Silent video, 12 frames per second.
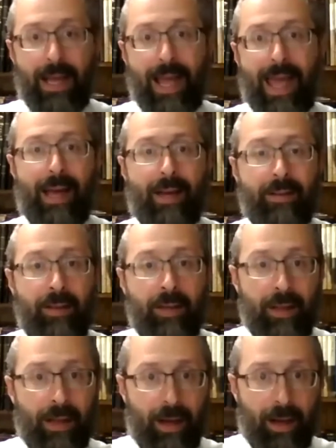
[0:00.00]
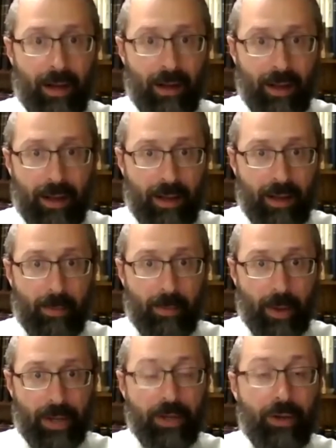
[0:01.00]
and
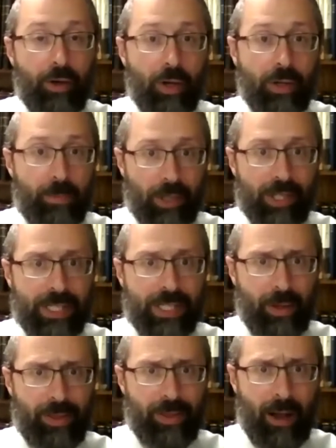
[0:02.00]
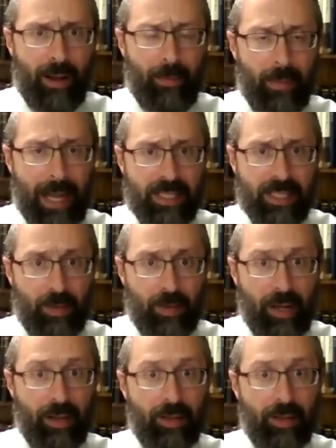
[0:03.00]
but you could purchase it with meiser money.